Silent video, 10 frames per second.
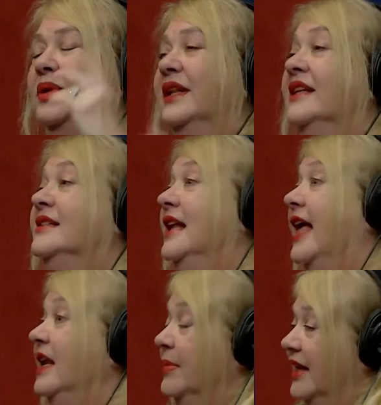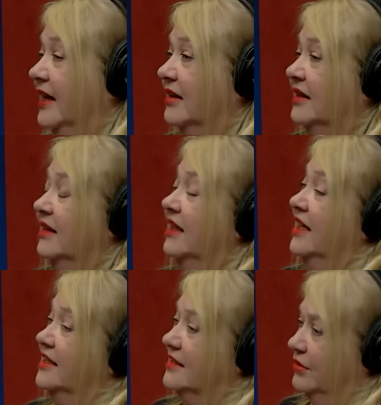But listen, anybody out there that
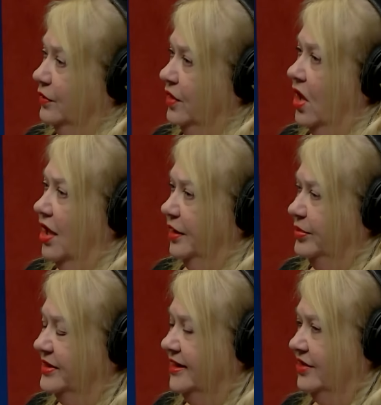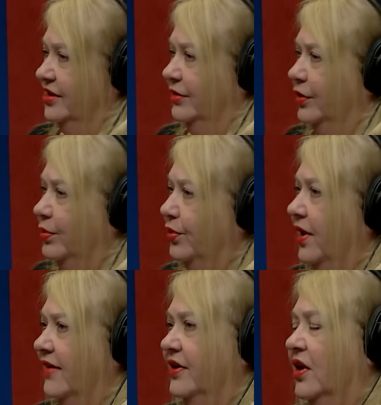has their own haunted possession, their own
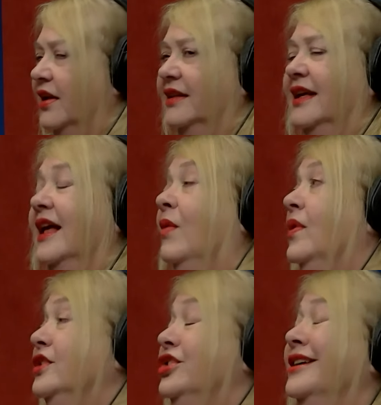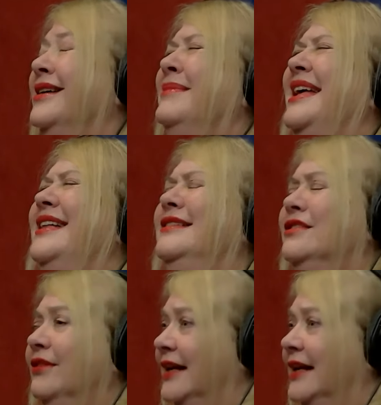private haunted thing, I want you to come enter.